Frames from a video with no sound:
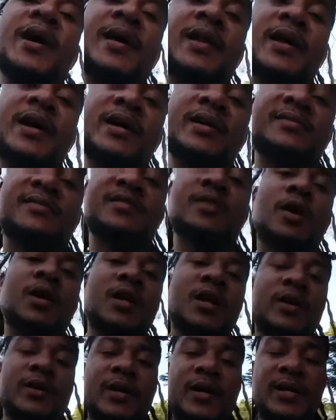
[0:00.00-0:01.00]
and install it
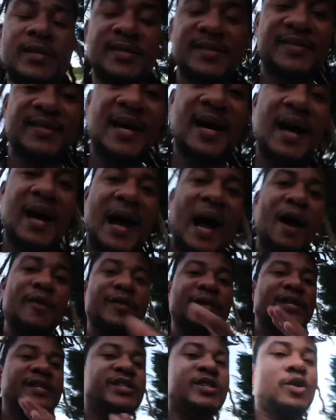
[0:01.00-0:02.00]
on the other side. I
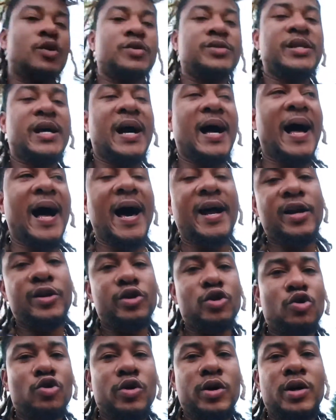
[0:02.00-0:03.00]
already showed y'all how to
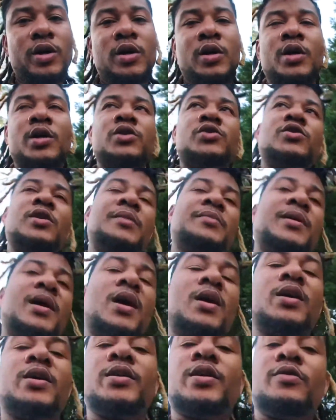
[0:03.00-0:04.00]
do it, so I'm
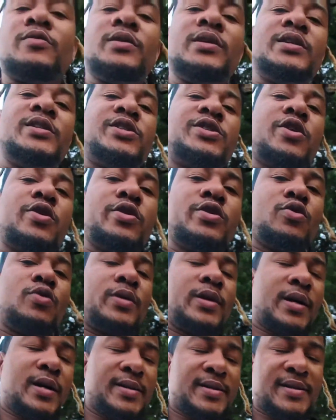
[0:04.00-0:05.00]
not gonna really show you on
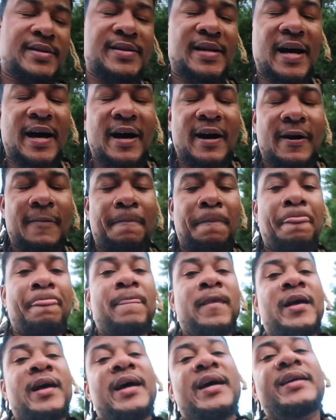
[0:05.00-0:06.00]
the other side.
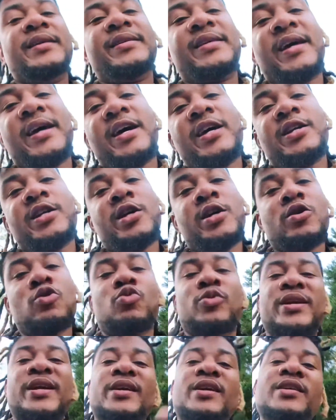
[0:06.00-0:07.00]
And then
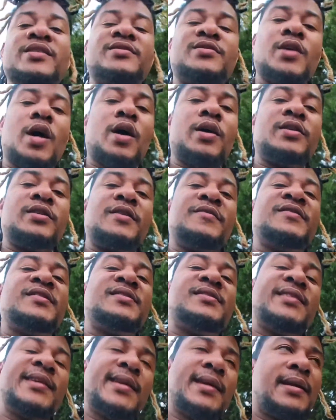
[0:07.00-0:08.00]
when it gets dark enough to
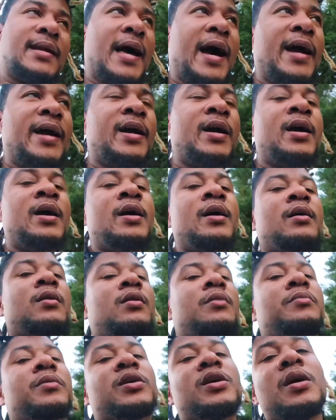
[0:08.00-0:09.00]
see the light,
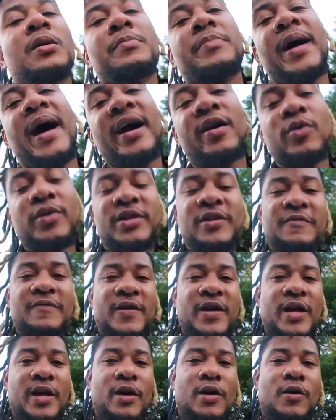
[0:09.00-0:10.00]
I'm gonna come back with the
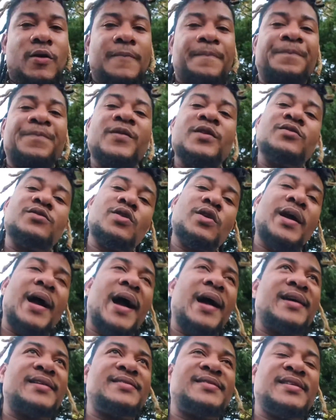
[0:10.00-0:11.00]
video so y'all
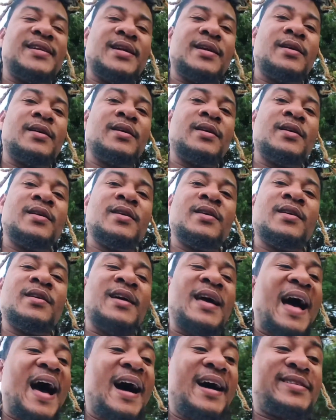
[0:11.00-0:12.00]
can see
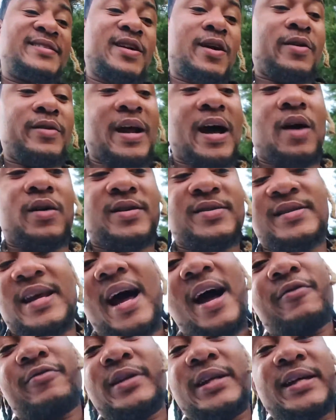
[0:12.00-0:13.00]
how it turned out, because I
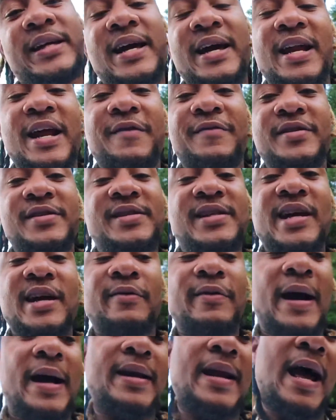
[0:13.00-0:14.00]
really can't even see it
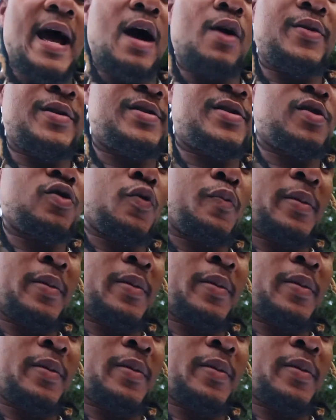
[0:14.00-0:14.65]
right now. It's super